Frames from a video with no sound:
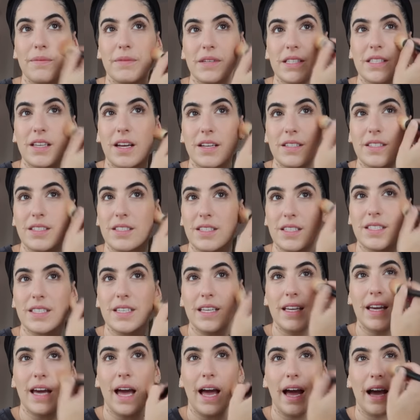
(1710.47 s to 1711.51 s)
I'm excited to
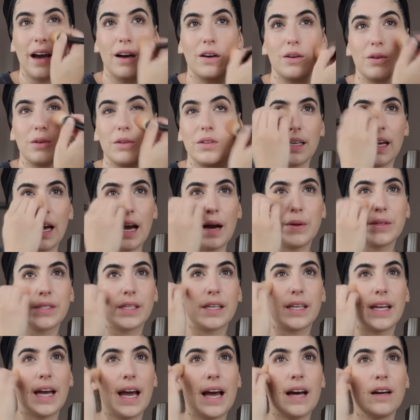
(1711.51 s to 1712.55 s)
see how how it's
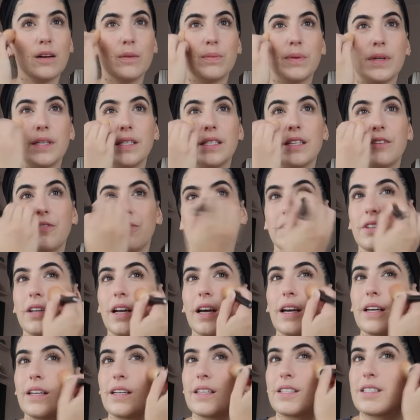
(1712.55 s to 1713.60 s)
going to help in different
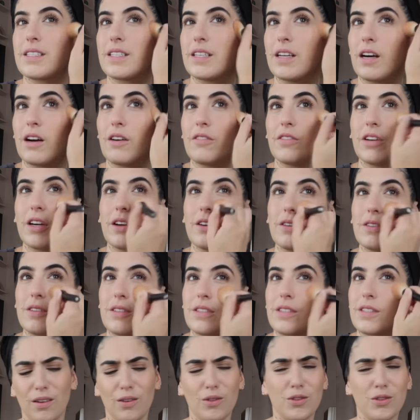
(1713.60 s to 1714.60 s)
like scenarios.